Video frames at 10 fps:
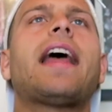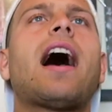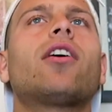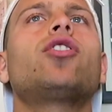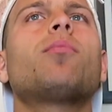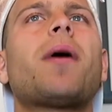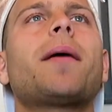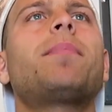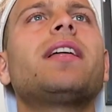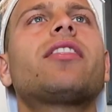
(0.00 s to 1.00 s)
Now you
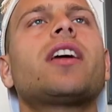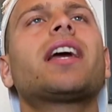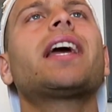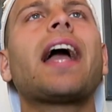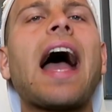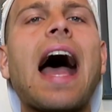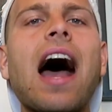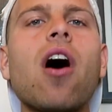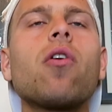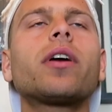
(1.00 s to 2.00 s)
might be thinking,
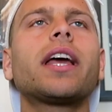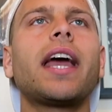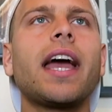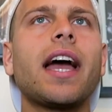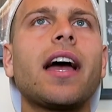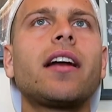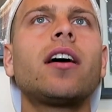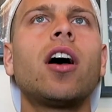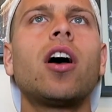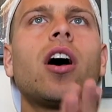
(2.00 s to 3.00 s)
how
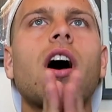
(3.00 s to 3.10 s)
can